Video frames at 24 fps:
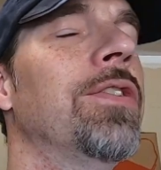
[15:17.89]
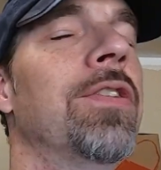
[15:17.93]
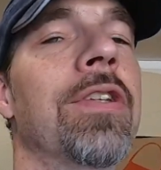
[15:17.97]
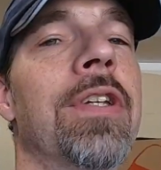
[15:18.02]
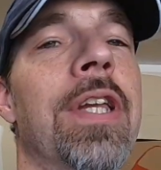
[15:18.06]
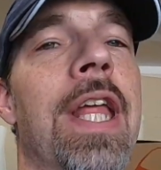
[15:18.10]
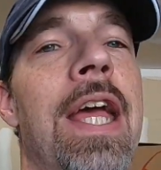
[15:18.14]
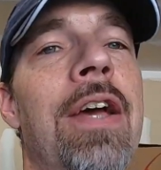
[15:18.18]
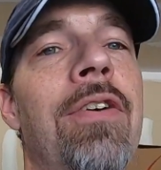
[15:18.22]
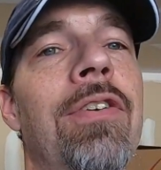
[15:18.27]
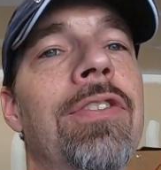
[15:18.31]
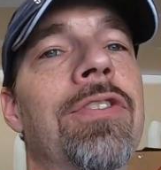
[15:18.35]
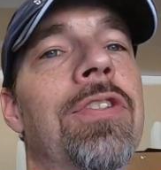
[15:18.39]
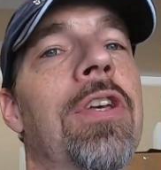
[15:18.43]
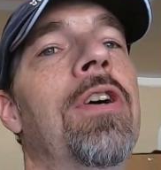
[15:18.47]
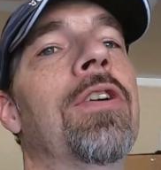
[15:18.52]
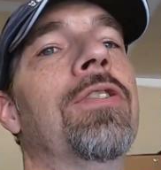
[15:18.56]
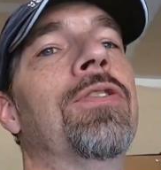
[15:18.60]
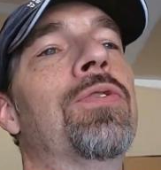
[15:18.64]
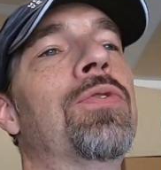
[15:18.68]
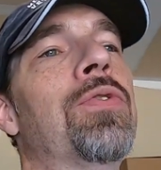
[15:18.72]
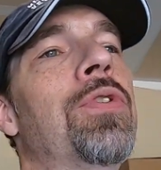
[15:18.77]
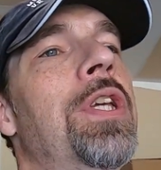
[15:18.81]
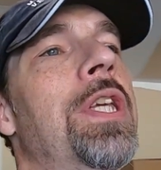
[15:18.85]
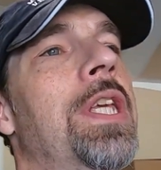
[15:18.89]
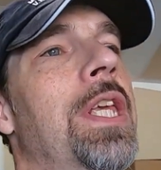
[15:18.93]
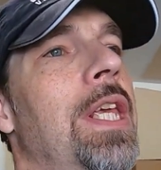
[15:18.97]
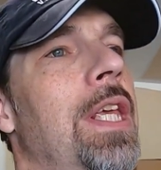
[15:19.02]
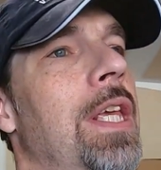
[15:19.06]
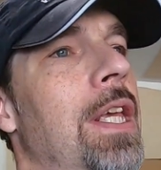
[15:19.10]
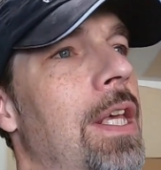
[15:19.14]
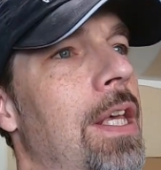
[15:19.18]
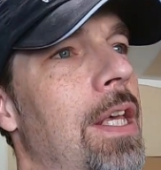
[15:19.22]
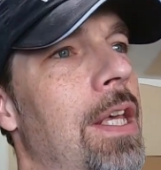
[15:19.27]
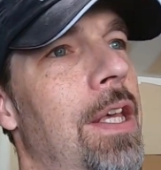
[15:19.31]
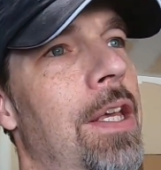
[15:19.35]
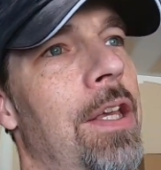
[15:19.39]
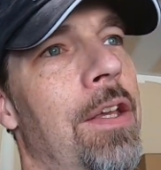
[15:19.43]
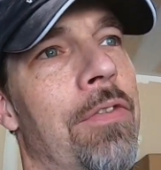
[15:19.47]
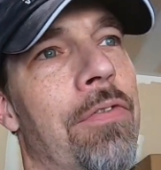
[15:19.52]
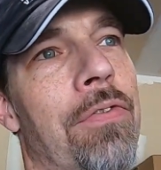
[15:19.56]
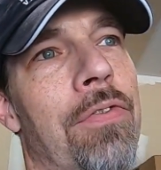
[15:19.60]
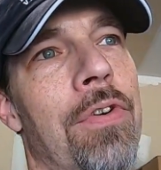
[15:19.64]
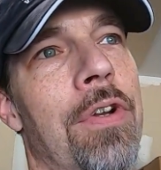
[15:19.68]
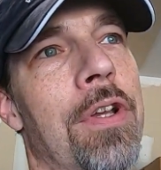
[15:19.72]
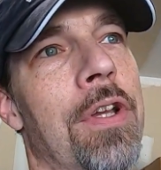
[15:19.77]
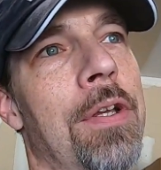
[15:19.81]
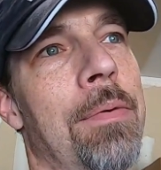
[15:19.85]
So now it's all streaky
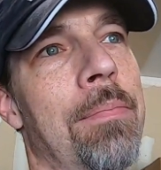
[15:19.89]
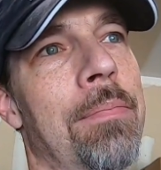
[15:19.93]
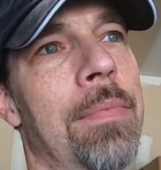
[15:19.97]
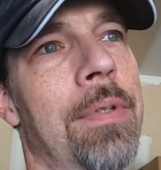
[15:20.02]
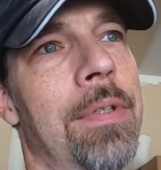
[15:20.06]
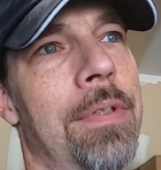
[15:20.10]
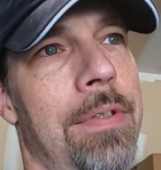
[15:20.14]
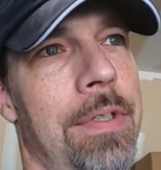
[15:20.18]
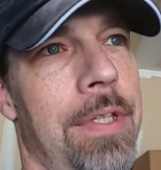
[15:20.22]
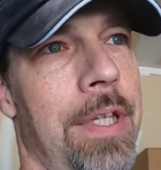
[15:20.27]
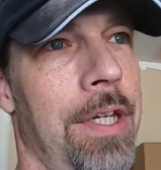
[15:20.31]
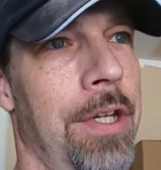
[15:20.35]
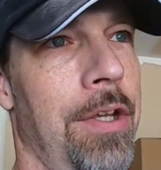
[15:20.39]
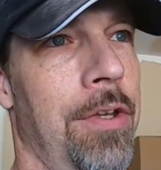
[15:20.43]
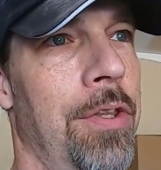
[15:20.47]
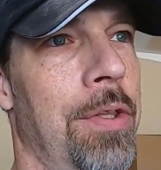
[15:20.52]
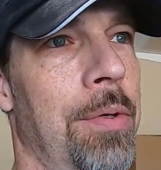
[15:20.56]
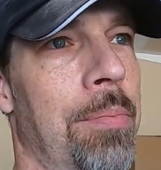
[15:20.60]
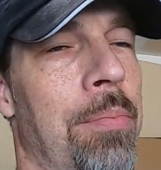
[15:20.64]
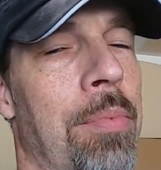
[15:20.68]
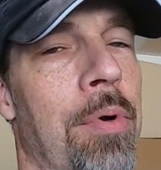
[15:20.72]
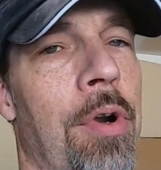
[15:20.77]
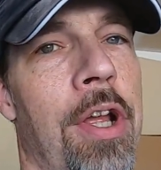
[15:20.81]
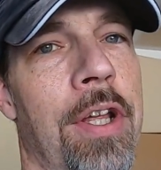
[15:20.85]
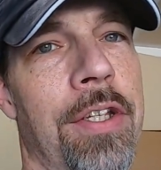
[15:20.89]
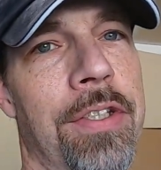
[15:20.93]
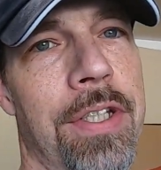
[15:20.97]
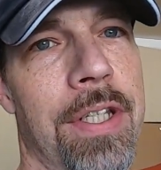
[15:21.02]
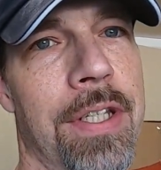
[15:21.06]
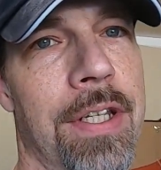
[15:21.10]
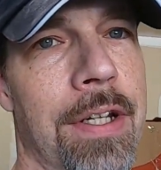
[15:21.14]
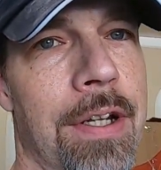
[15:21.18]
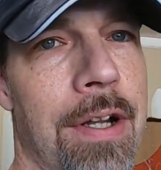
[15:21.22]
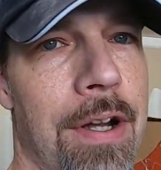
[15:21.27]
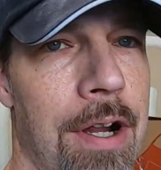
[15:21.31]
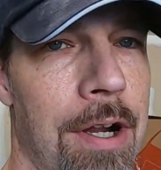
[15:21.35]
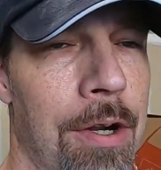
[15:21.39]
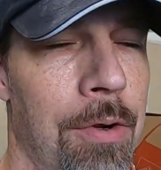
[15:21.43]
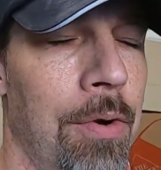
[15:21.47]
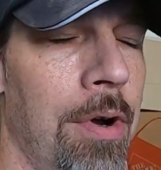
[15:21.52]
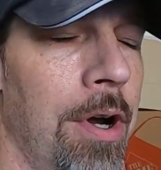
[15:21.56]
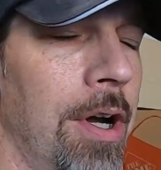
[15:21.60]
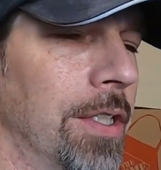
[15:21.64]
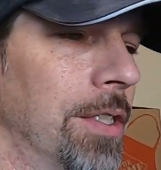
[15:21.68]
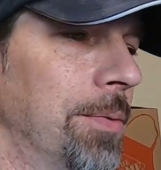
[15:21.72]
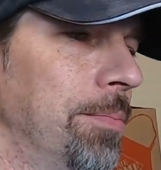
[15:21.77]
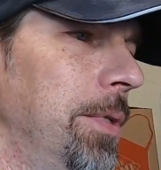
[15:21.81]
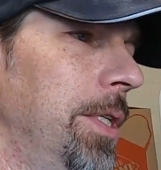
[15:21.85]
from, you know, the brush at the car
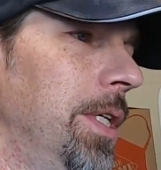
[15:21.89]
wash.